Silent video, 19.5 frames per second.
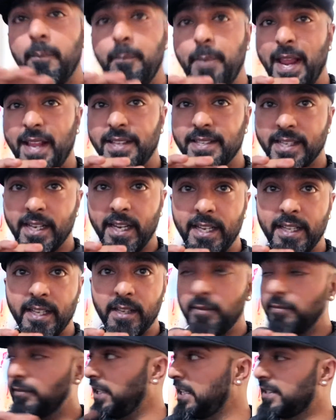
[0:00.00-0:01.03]
Basically,
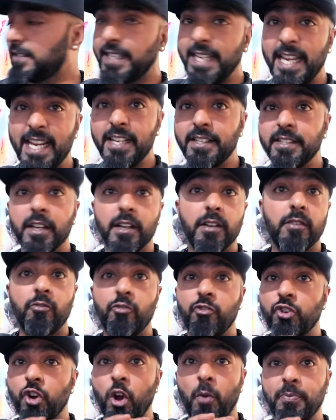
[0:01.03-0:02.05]
this geezer
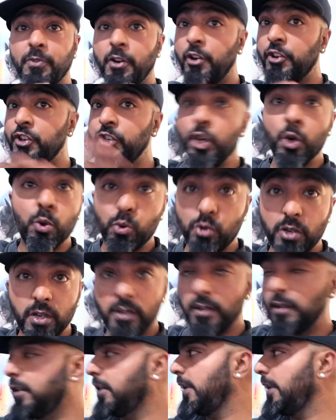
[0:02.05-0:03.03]
dropped a nuke